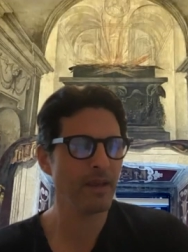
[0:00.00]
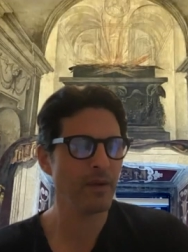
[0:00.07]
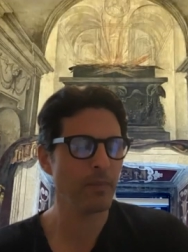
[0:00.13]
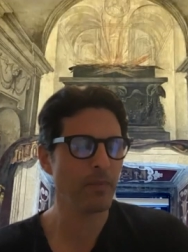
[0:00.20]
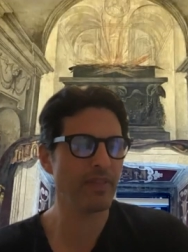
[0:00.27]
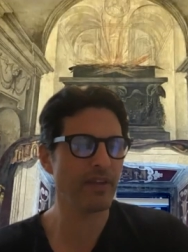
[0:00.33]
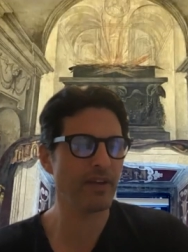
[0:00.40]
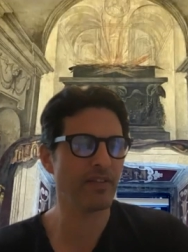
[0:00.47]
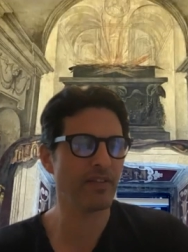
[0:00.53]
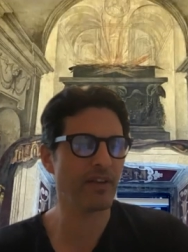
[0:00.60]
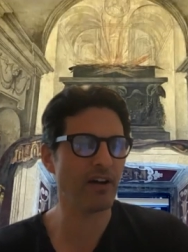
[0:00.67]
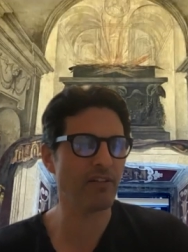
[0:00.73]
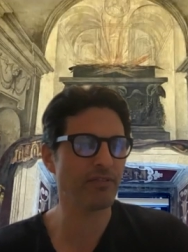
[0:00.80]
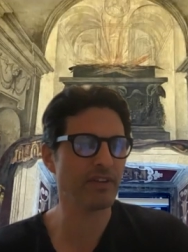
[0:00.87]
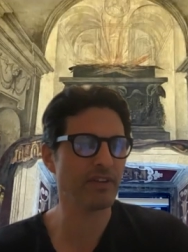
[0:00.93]
where there the
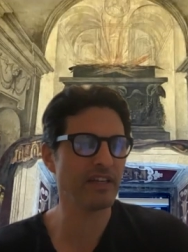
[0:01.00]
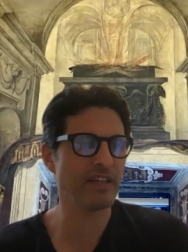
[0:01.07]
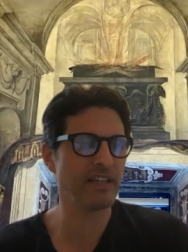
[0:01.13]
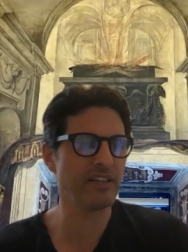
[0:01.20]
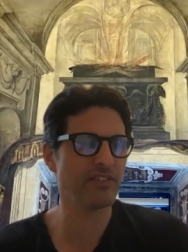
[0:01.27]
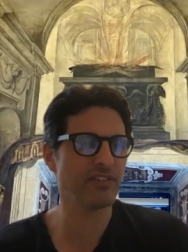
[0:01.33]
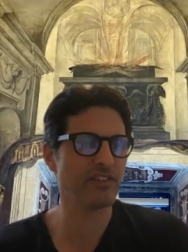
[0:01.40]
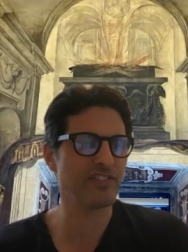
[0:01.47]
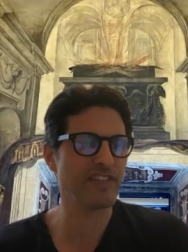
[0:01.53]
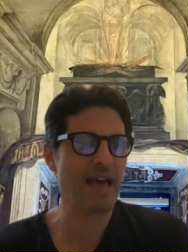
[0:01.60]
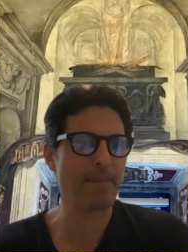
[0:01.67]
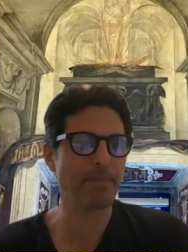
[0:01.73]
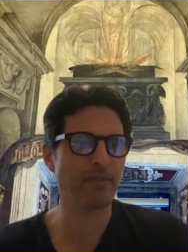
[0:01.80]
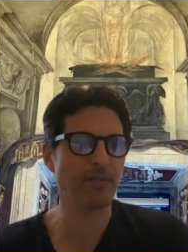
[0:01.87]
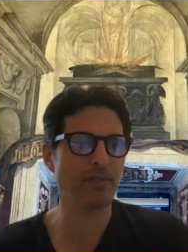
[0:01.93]
offering is the
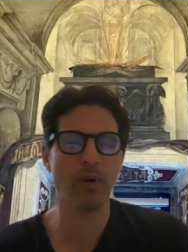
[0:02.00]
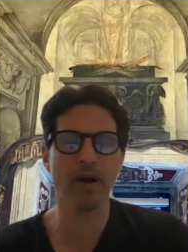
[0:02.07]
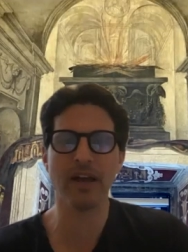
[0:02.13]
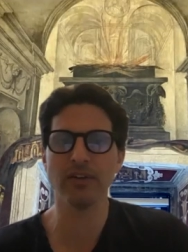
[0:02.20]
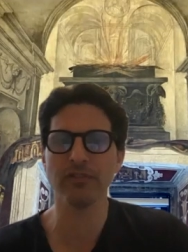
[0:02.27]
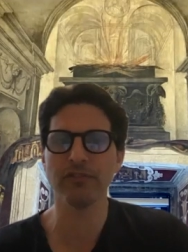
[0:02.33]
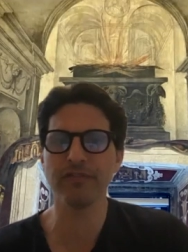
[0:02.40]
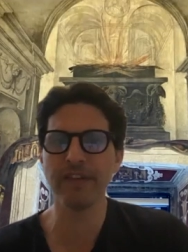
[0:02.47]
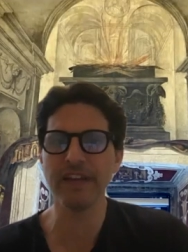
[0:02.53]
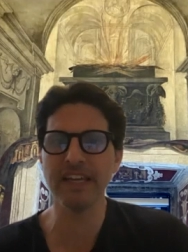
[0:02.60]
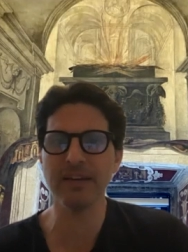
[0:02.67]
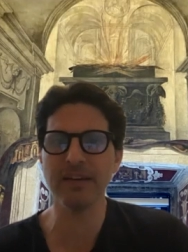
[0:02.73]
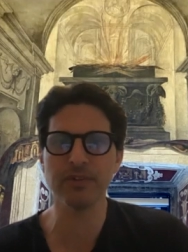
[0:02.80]
sap of the wild fig,